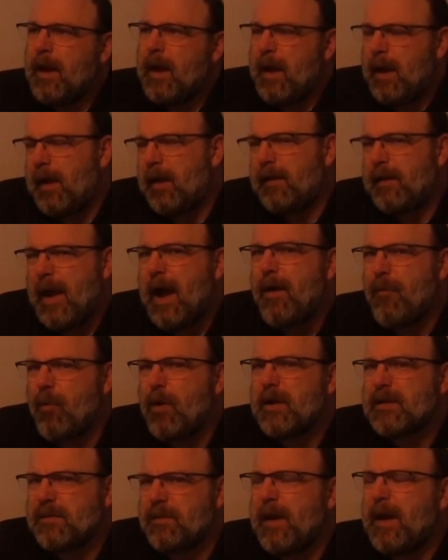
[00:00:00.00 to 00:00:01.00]
And that
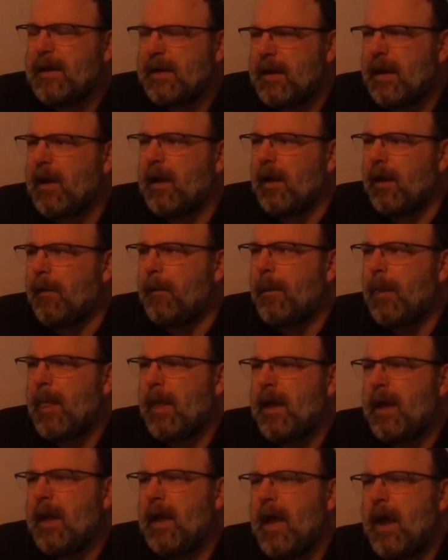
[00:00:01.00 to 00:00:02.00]
was Mandela.
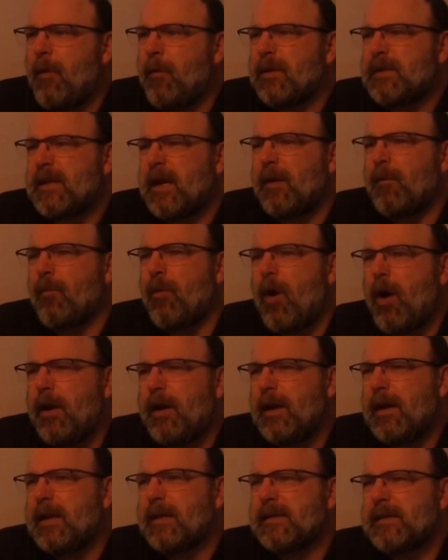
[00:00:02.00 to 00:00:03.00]
And what's
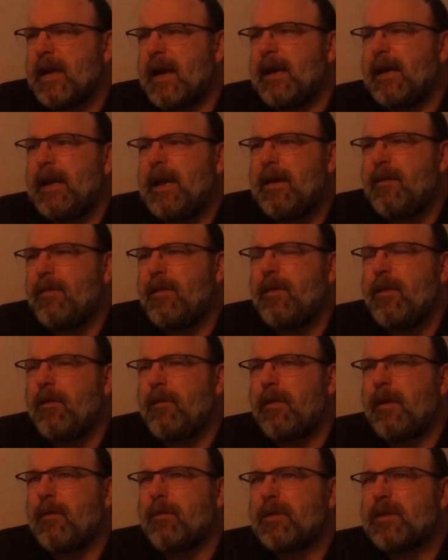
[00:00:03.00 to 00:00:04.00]
ironic is that even though
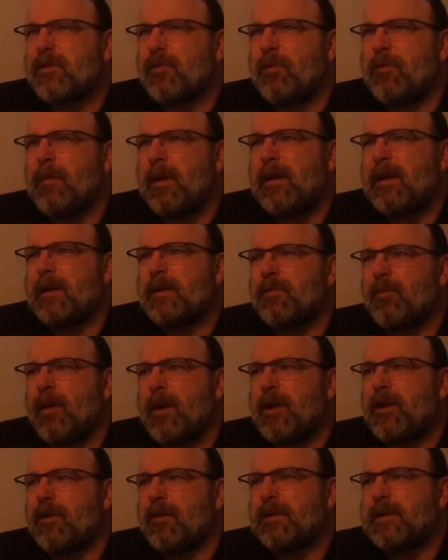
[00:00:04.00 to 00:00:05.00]
there was tremendous
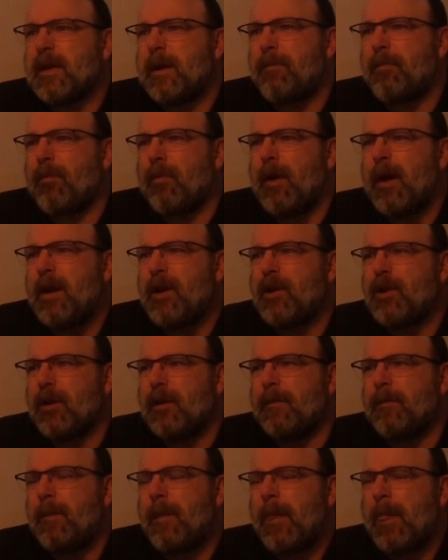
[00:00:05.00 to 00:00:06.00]
racial
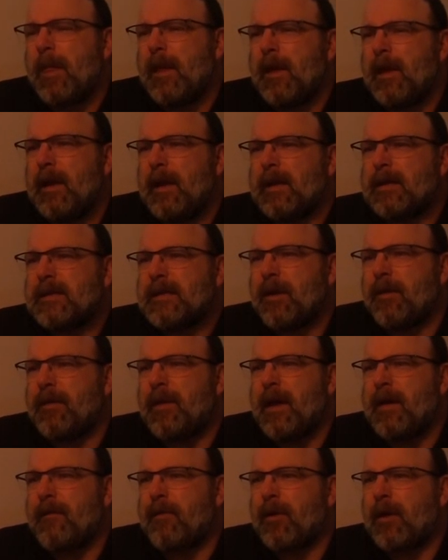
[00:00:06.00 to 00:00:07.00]
separation in South
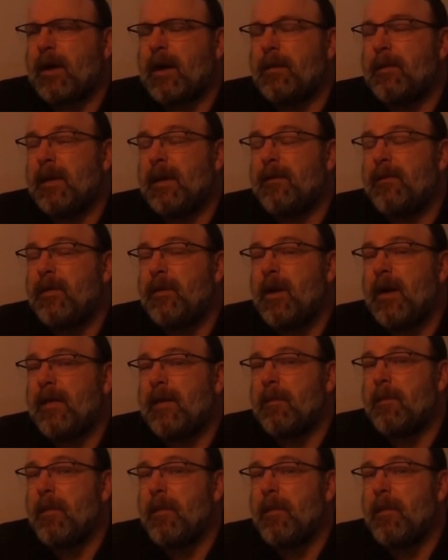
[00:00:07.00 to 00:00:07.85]
Africa, I mean, if you had the